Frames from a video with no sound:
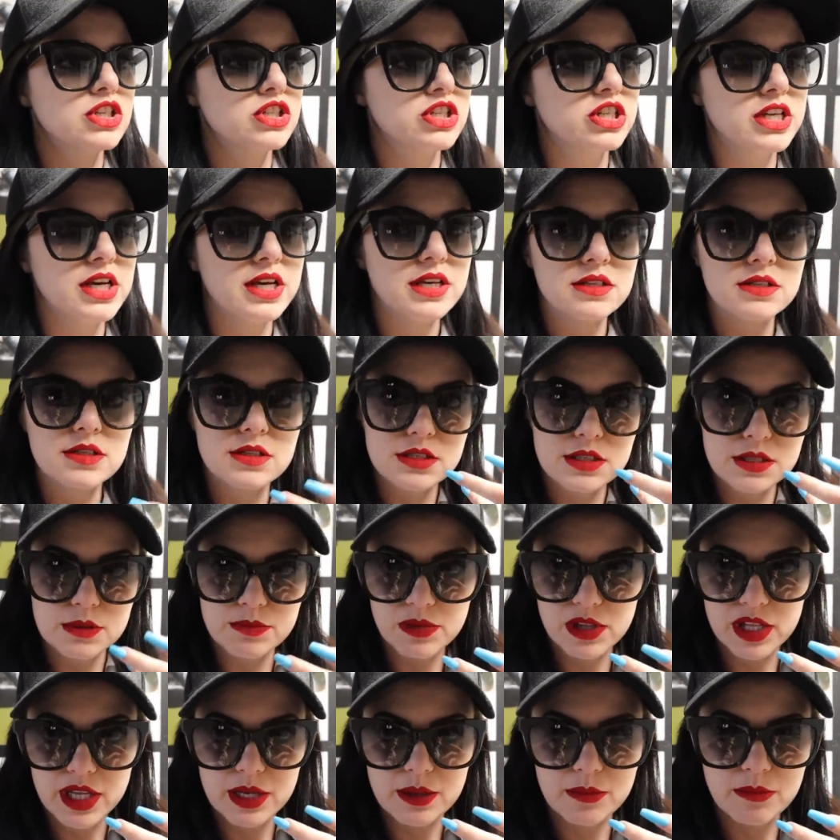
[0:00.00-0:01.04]
she has a
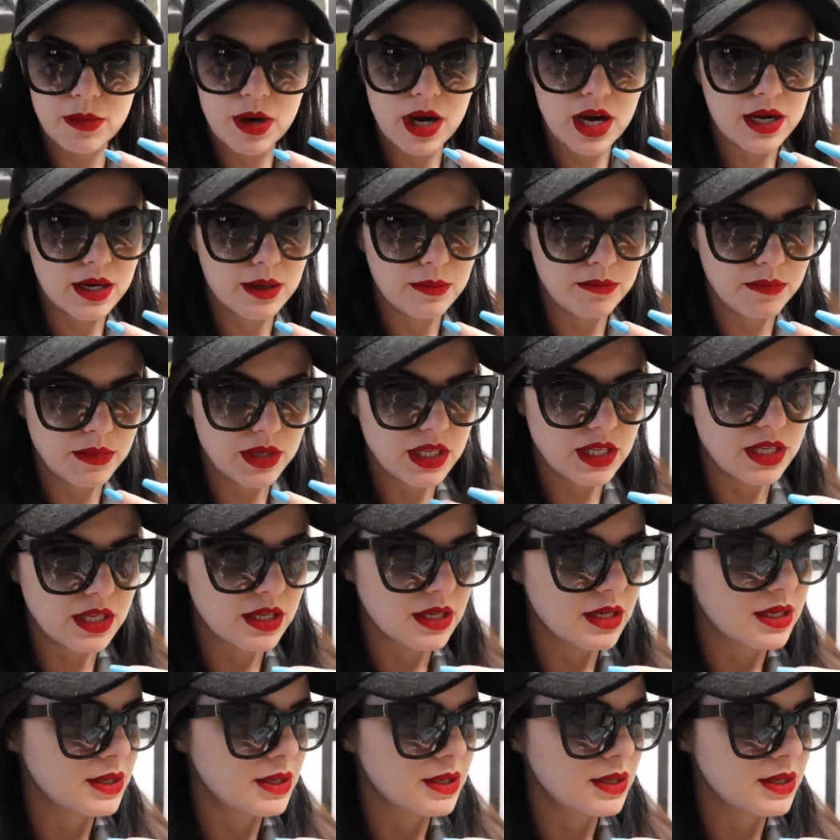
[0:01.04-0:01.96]
split bottom beak.